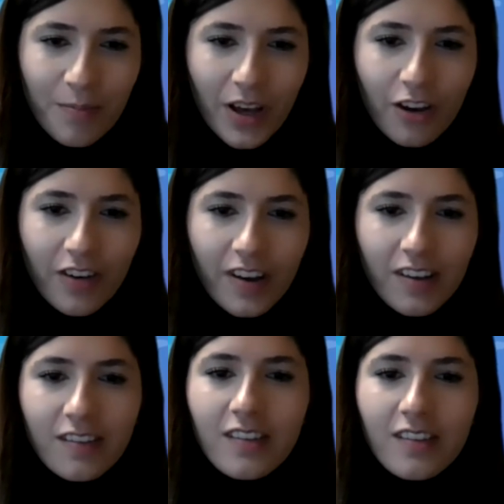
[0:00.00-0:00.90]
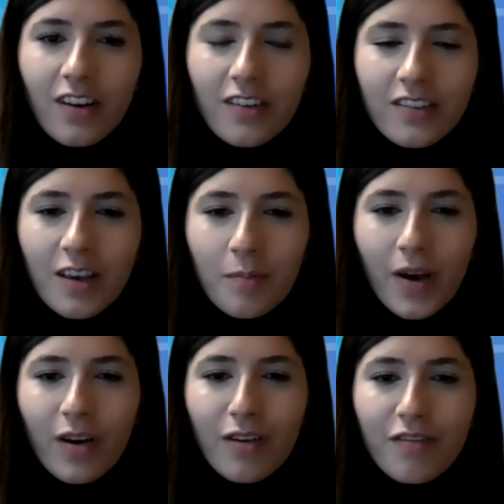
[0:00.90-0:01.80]
Chris asking
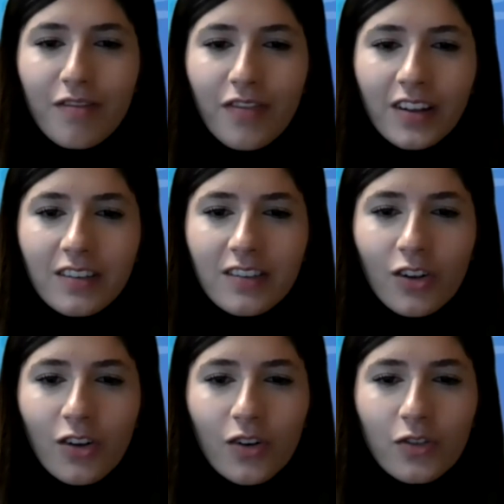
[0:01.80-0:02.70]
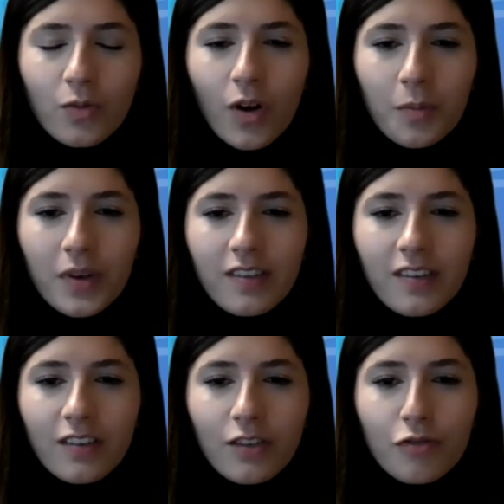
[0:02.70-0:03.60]
about event logs while
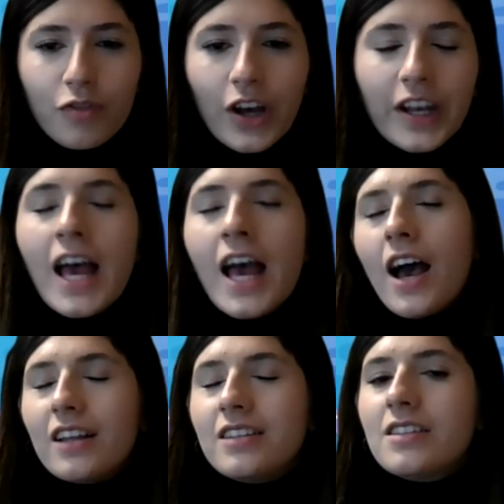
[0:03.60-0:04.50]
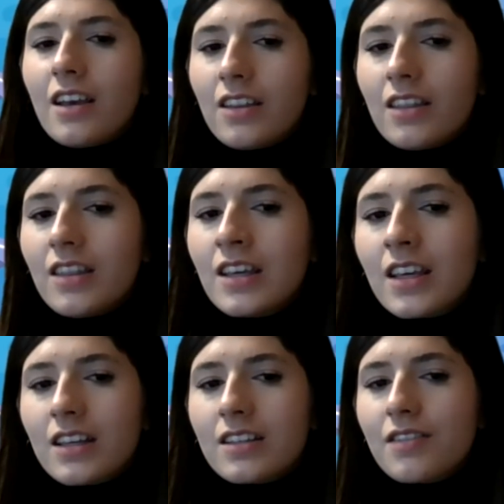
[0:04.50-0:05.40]
PC is offline. I don't think
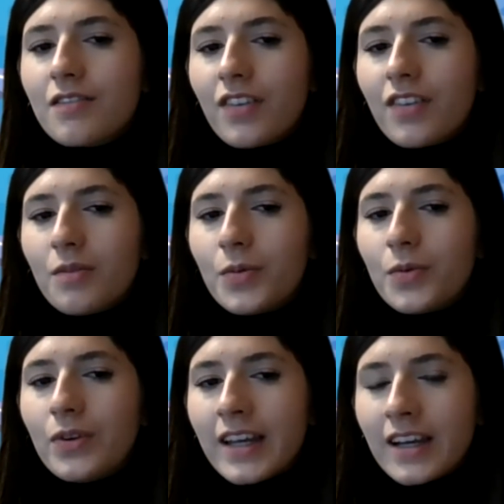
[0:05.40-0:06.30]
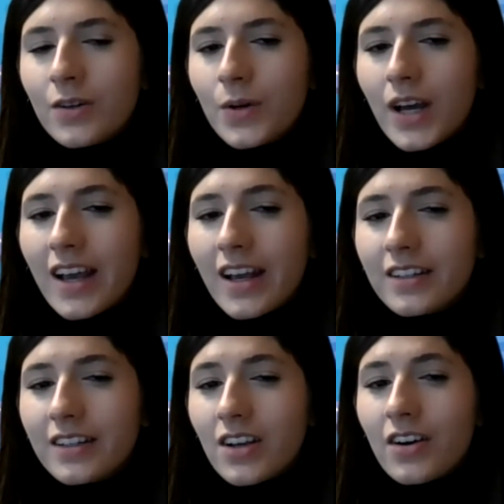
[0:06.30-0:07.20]
it's available now,
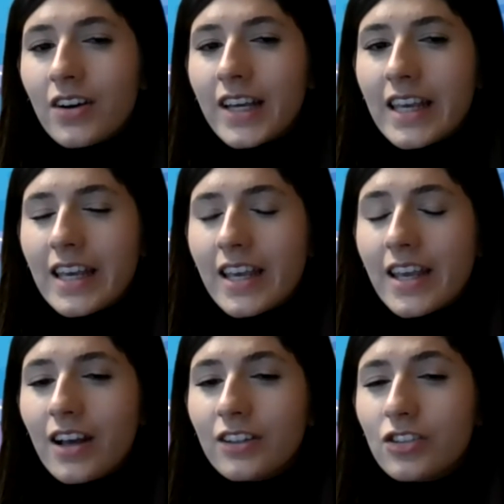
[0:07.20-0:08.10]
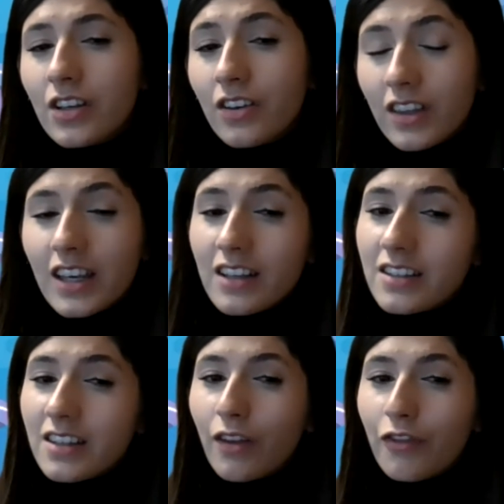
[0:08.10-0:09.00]
and I don't think it's
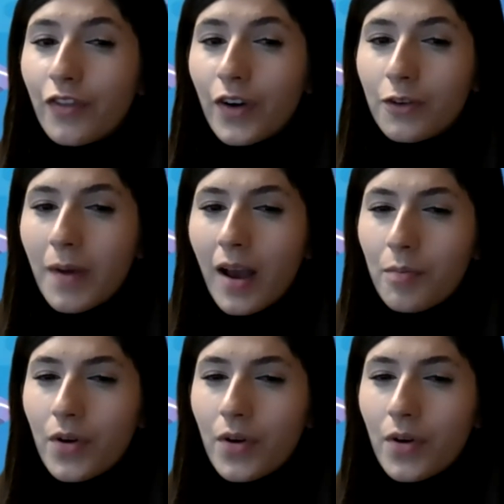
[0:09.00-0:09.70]
in the roadmap.